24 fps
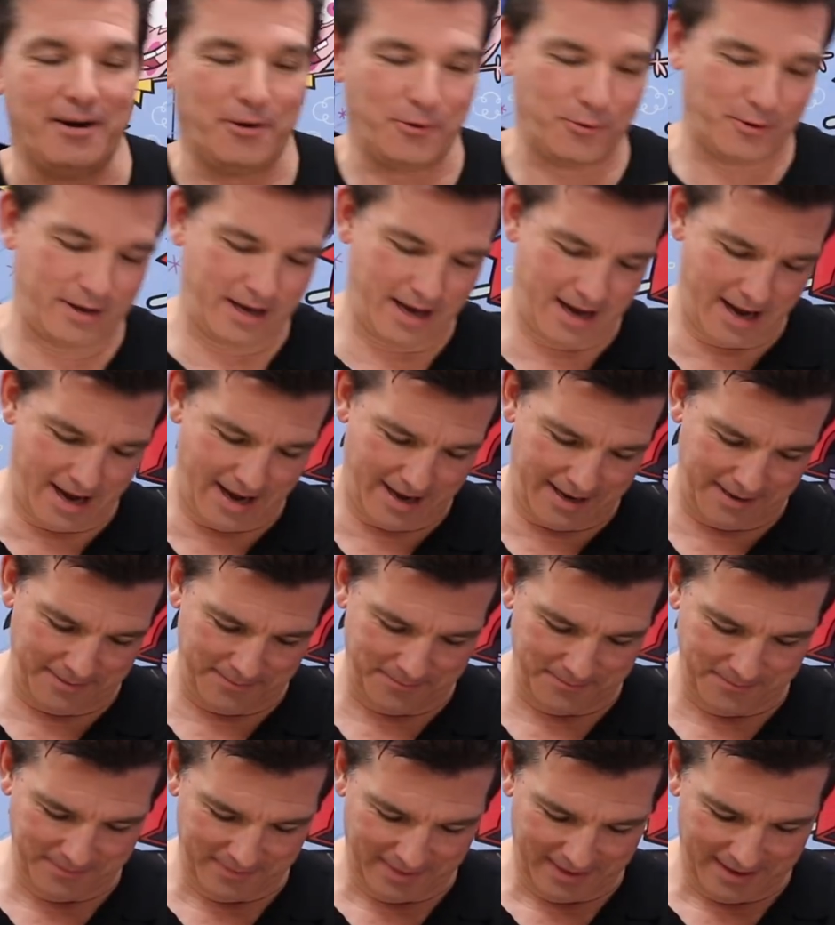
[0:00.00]
Okay,
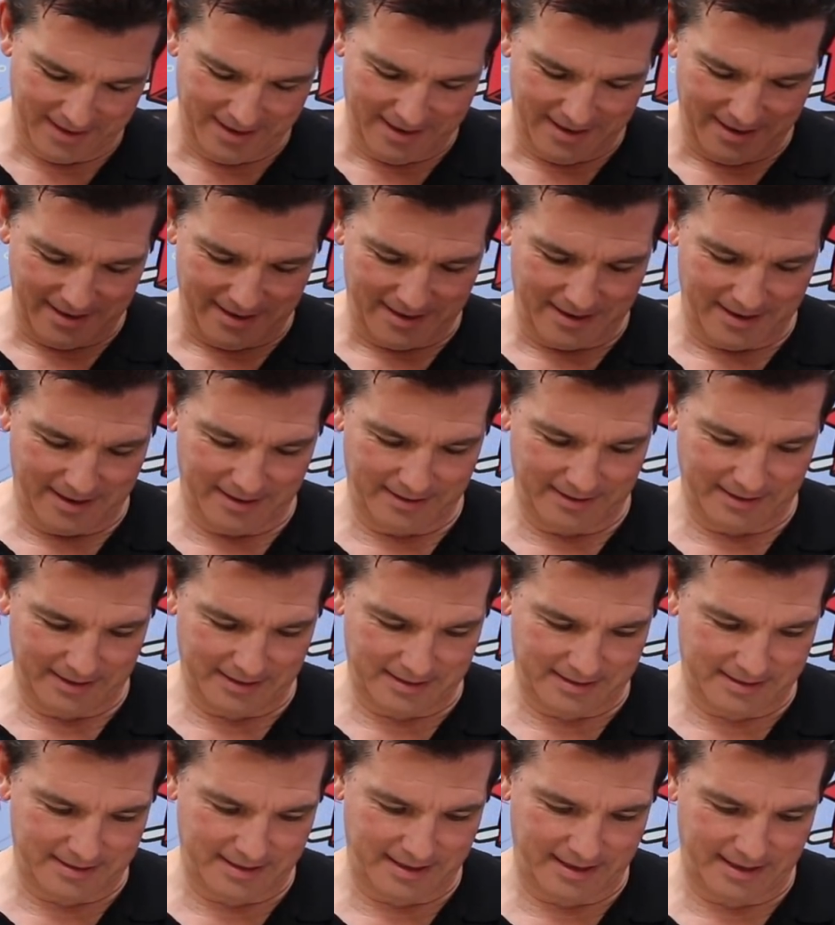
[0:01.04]
and let's
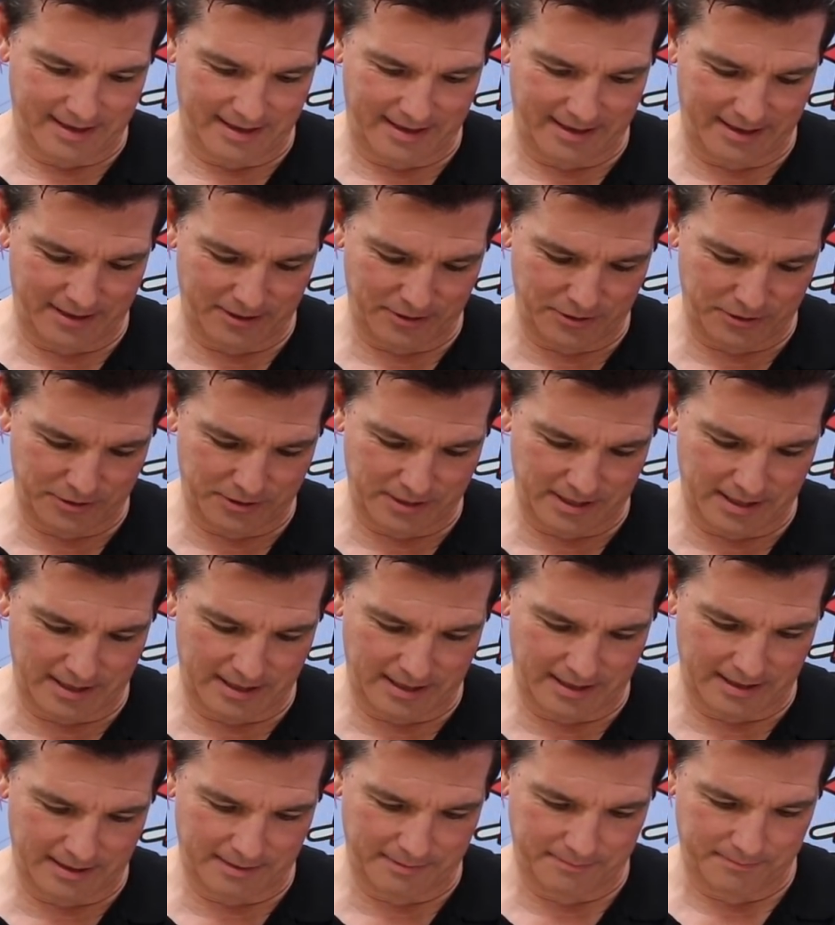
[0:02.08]
see, here's
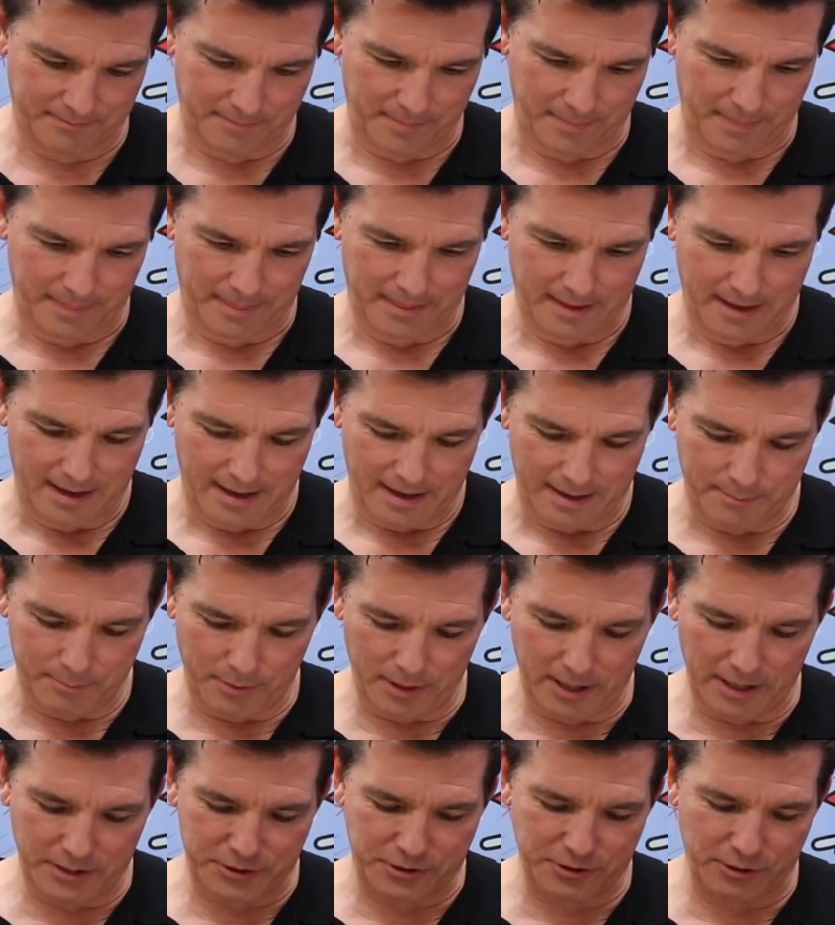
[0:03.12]

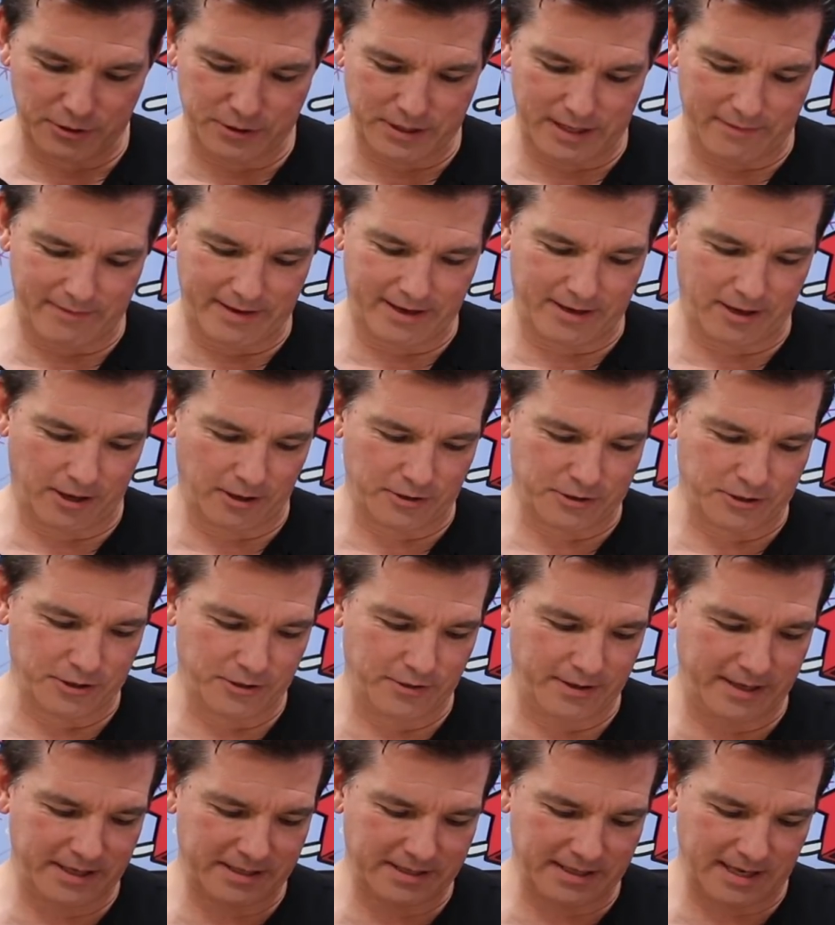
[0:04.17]
Butch, don't you have any
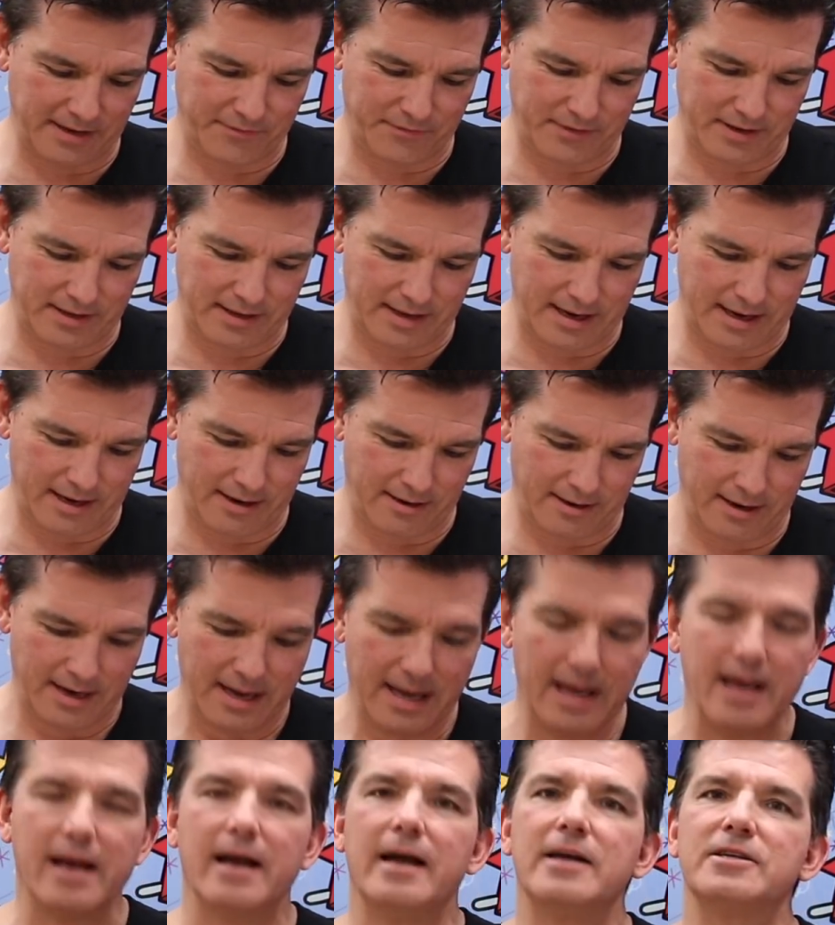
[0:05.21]
cartoony stuff in there?
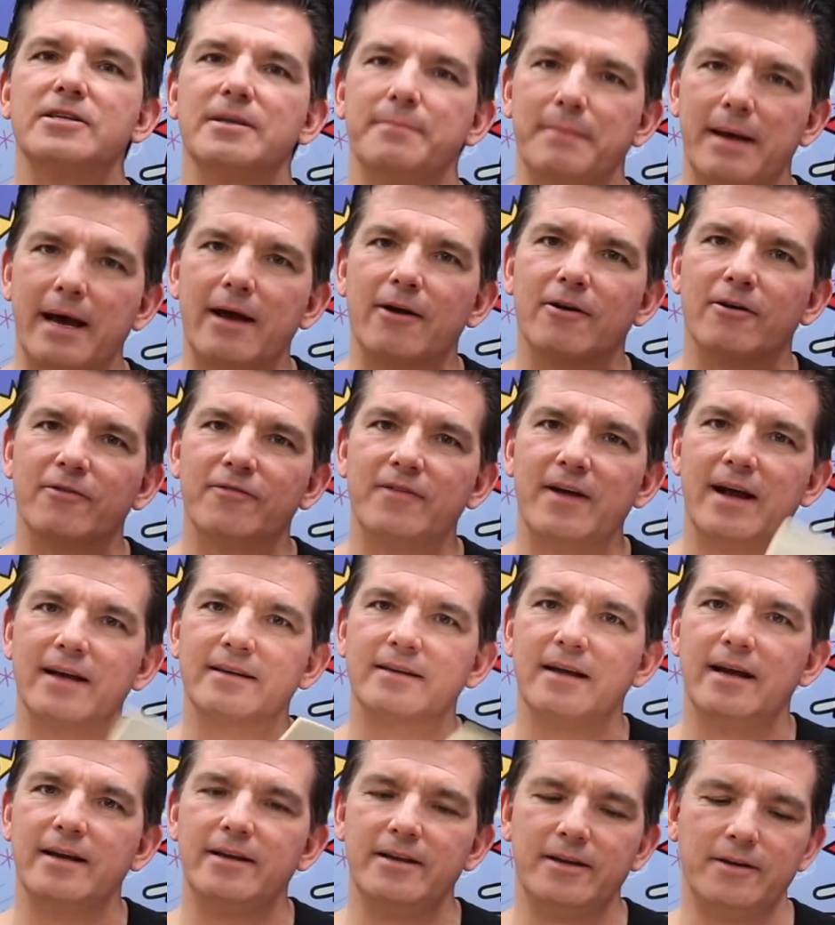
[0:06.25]
As a matter of
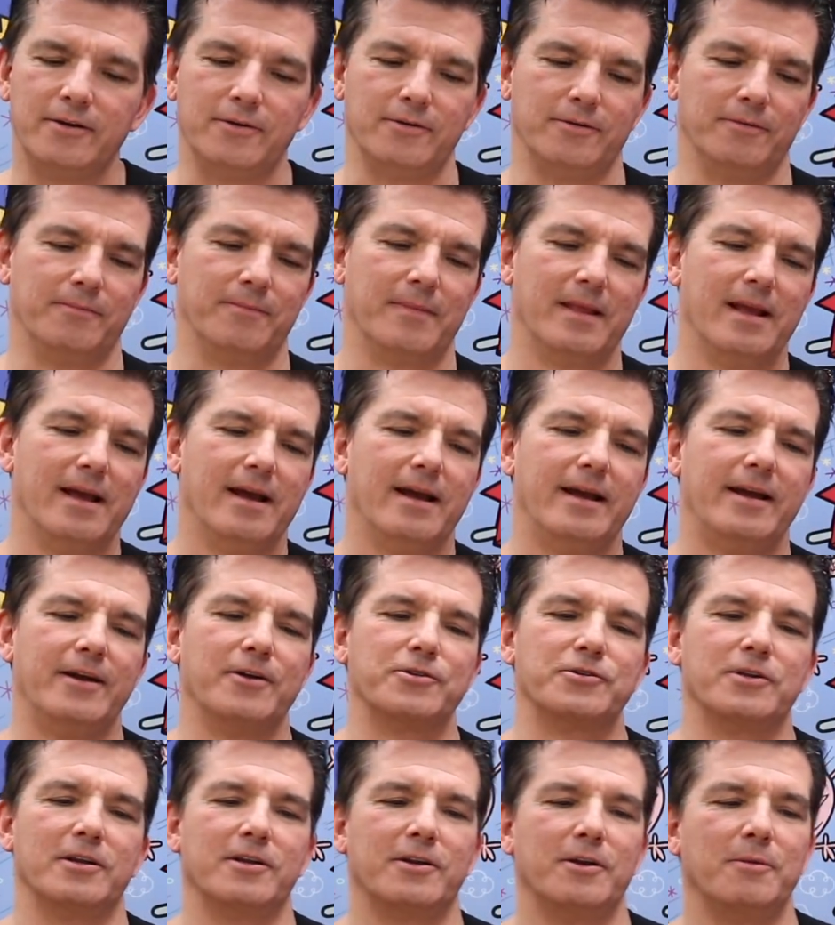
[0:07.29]
fact, I do.
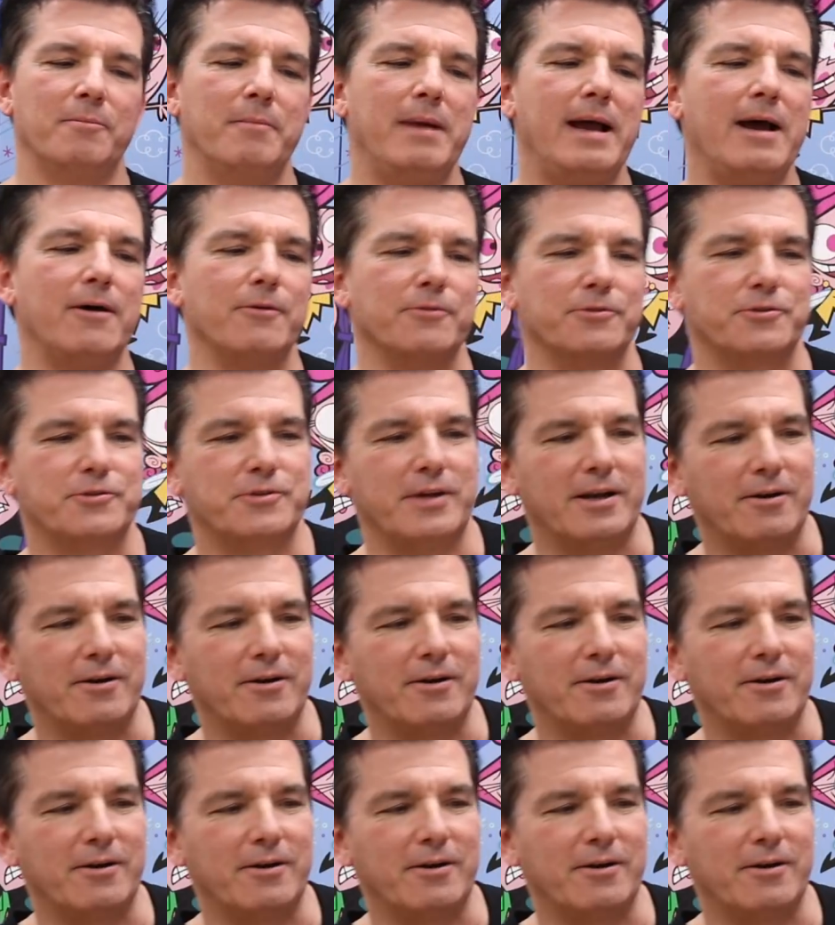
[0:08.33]
Here's a little mouse.